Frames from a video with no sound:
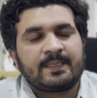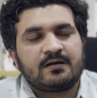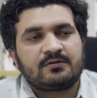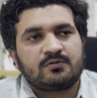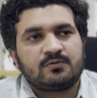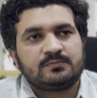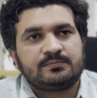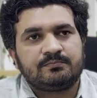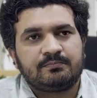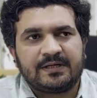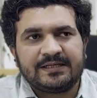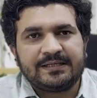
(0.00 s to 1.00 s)
So
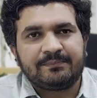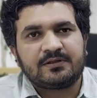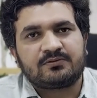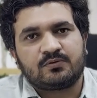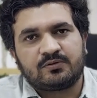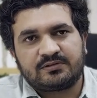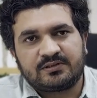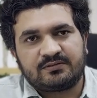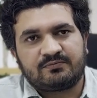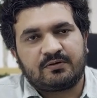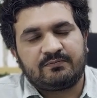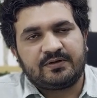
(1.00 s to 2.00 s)
multiple sources
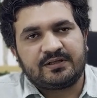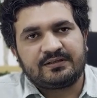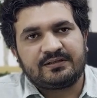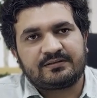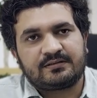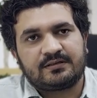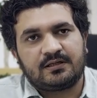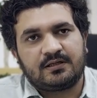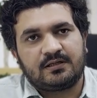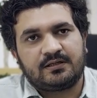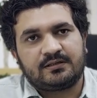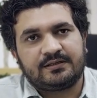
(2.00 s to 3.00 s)
from where this
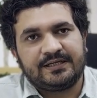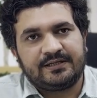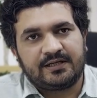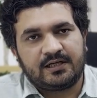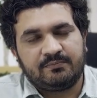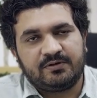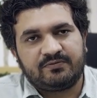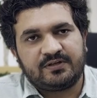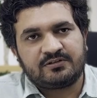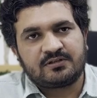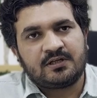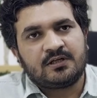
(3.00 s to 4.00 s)
data can be
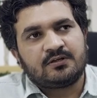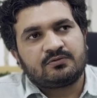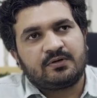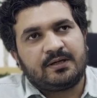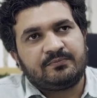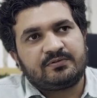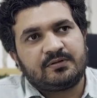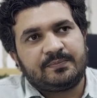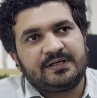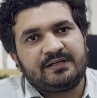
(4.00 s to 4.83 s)
fetched. So MCP